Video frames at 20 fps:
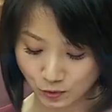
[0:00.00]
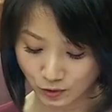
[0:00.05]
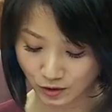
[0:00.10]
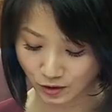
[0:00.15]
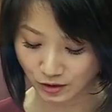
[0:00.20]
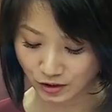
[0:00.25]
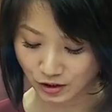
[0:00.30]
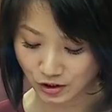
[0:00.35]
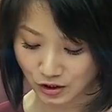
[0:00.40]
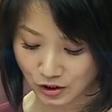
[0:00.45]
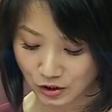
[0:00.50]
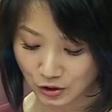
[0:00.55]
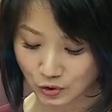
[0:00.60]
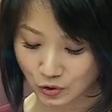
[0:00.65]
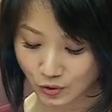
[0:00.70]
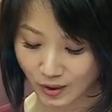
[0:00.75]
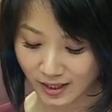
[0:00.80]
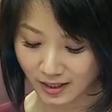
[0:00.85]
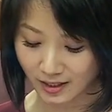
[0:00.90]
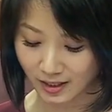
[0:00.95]
as we continue
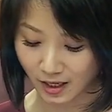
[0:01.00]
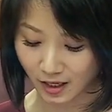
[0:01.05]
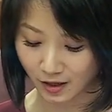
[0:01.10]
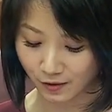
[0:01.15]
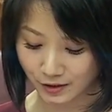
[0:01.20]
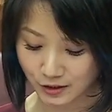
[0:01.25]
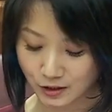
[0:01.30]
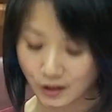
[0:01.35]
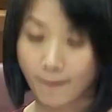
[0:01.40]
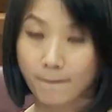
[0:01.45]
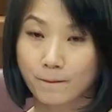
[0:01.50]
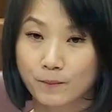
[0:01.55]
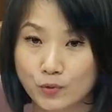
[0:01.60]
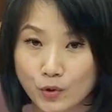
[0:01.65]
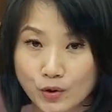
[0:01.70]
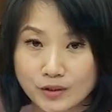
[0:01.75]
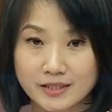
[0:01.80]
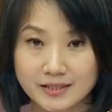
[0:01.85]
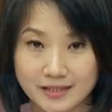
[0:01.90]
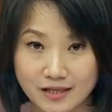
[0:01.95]
to encourage
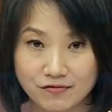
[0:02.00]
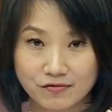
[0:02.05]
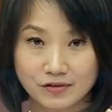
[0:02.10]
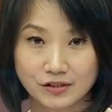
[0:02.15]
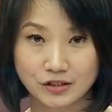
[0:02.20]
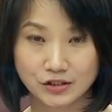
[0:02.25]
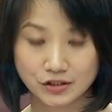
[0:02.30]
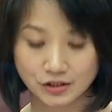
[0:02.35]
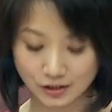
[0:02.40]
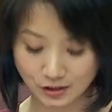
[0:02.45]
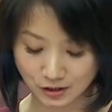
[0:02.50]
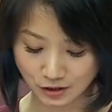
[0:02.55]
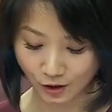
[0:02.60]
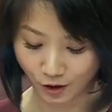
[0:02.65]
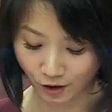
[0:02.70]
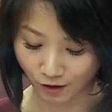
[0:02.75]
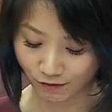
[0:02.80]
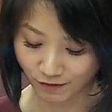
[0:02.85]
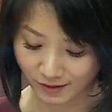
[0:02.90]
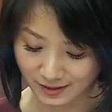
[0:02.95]
broader definitions
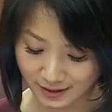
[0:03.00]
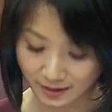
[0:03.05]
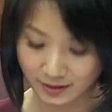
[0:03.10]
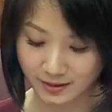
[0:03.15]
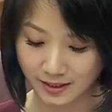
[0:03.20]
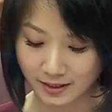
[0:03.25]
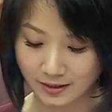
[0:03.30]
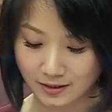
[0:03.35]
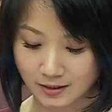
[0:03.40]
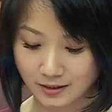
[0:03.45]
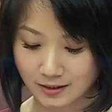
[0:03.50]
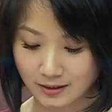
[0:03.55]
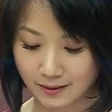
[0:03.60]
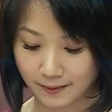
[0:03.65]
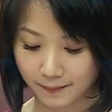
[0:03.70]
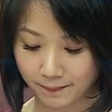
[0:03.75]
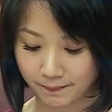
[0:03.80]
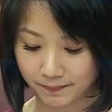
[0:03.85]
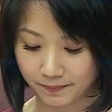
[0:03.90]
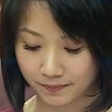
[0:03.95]
of success.
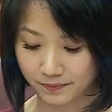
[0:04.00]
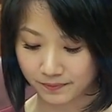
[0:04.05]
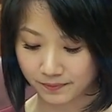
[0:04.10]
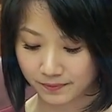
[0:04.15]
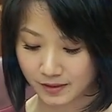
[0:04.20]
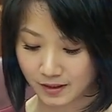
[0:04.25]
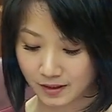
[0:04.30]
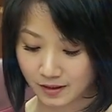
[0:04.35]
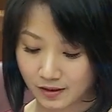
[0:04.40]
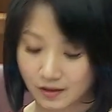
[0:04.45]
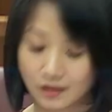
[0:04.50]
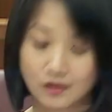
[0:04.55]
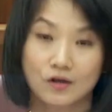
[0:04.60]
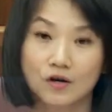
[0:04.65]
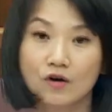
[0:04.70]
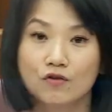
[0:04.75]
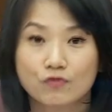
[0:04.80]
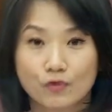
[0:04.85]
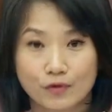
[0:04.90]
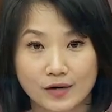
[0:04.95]

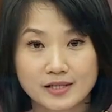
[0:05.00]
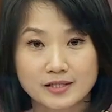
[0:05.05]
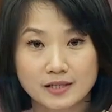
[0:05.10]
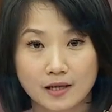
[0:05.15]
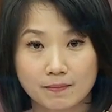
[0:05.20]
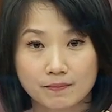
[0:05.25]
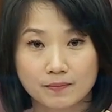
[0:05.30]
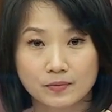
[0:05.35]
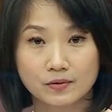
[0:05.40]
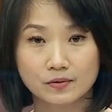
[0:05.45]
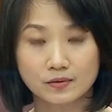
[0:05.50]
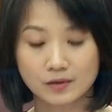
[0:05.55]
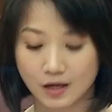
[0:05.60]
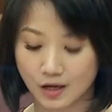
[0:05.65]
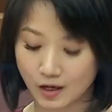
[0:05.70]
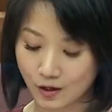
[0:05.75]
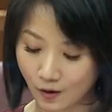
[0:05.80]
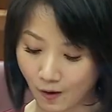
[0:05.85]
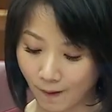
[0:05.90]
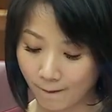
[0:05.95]
For example,
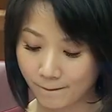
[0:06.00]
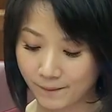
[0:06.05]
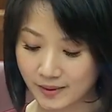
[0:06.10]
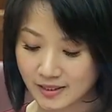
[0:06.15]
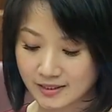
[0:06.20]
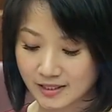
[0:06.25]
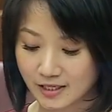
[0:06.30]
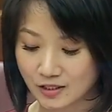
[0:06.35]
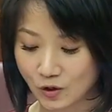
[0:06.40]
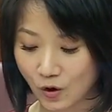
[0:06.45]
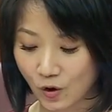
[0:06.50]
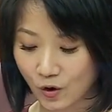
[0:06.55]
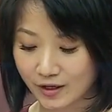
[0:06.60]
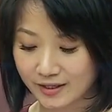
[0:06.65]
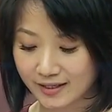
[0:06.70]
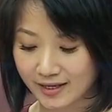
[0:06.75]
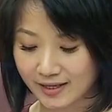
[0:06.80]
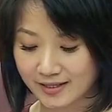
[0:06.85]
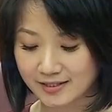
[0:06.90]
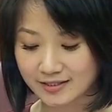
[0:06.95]
COMPASS has
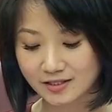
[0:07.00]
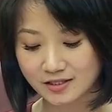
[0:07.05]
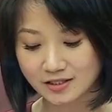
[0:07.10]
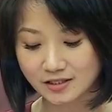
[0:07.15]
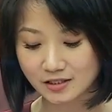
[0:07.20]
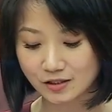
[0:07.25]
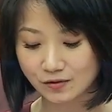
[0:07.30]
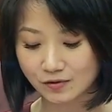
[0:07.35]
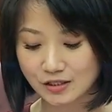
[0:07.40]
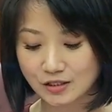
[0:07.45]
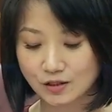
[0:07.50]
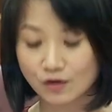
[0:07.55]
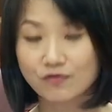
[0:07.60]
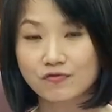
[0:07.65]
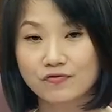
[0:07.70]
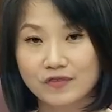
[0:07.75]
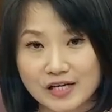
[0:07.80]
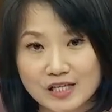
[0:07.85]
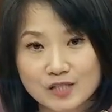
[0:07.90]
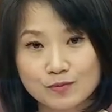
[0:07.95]
organised a series of
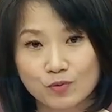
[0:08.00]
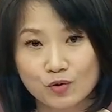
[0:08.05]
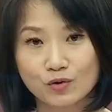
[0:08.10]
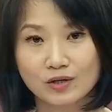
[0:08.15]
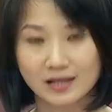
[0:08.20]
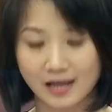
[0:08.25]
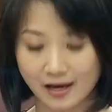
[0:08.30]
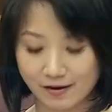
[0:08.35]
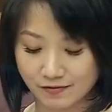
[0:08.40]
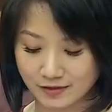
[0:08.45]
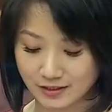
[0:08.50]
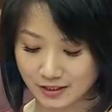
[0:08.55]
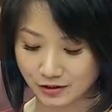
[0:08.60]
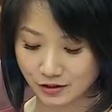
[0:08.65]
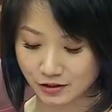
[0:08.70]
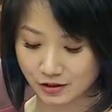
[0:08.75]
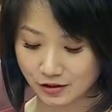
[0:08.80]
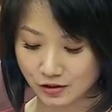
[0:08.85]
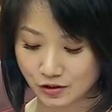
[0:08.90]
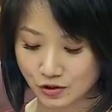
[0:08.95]
Facebook Live
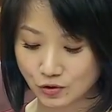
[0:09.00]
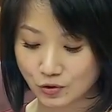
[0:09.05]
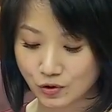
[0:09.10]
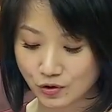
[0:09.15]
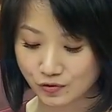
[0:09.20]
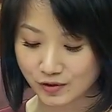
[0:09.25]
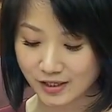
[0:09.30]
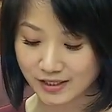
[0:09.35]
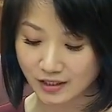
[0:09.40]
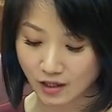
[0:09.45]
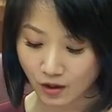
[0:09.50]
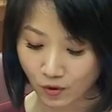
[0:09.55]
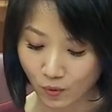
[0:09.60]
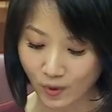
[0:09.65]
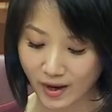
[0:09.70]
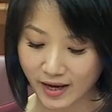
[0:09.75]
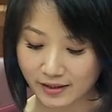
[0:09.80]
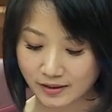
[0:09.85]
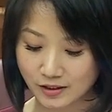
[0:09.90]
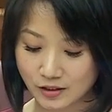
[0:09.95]
sessions to create
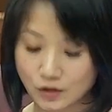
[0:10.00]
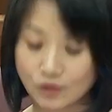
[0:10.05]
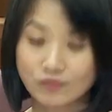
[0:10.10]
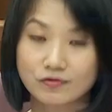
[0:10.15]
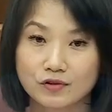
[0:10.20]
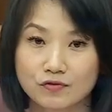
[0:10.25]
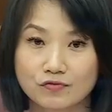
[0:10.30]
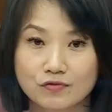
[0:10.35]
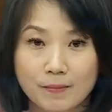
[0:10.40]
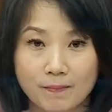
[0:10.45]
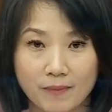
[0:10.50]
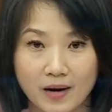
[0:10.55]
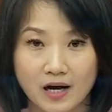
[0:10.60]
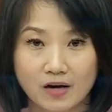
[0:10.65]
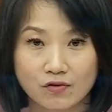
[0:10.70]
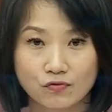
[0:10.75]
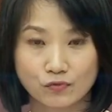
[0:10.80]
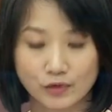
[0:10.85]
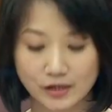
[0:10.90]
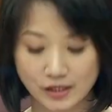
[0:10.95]
awareness of different
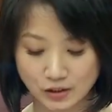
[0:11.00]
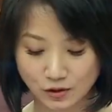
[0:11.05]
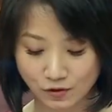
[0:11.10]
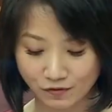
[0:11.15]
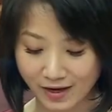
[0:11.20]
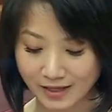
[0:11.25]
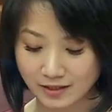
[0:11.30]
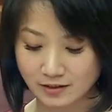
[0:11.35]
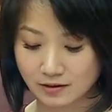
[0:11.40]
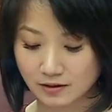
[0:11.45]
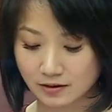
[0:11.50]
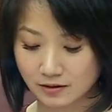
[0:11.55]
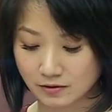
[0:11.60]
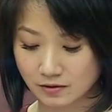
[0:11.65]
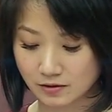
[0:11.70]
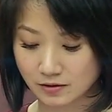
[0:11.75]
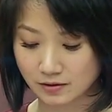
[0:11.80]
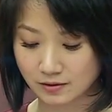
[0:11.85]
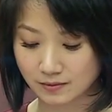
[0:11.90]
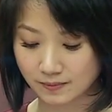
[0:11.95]
pathways of
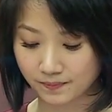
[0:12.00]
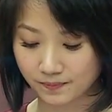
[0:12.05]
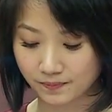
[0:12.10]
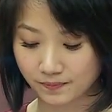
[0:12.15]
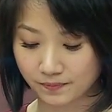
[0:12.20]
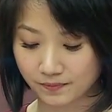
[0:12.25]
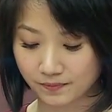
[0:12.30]
excellence.